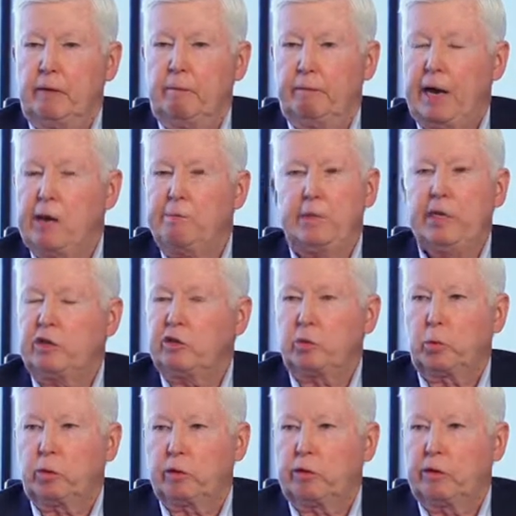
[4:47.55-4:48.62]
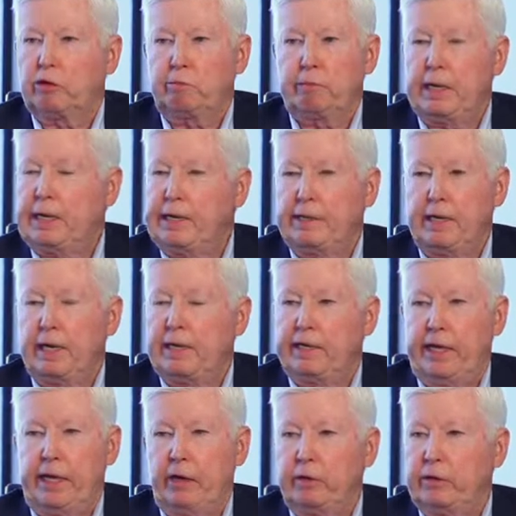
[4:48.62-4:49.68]
my biggest worry is making that
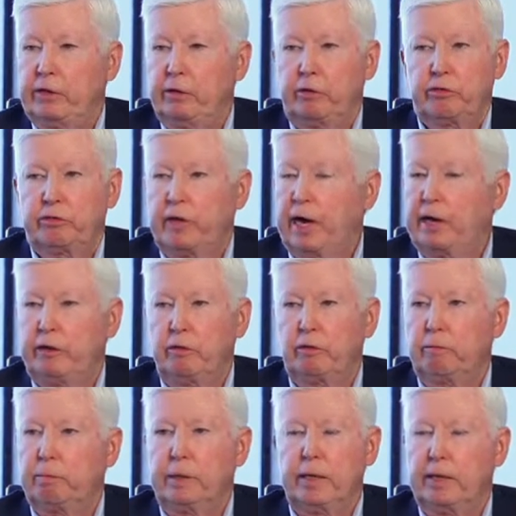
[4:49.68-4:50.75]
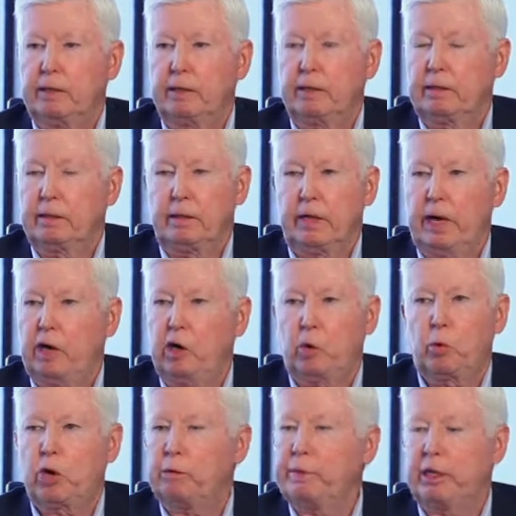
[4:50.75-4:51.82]
downhill side hill putt. I don't
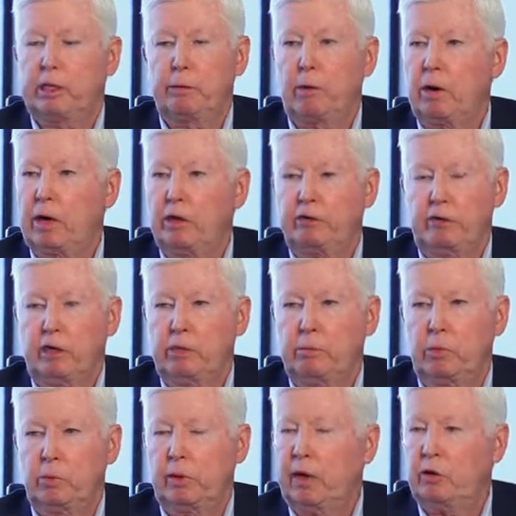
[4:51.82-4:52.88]
worry about the markets anymore.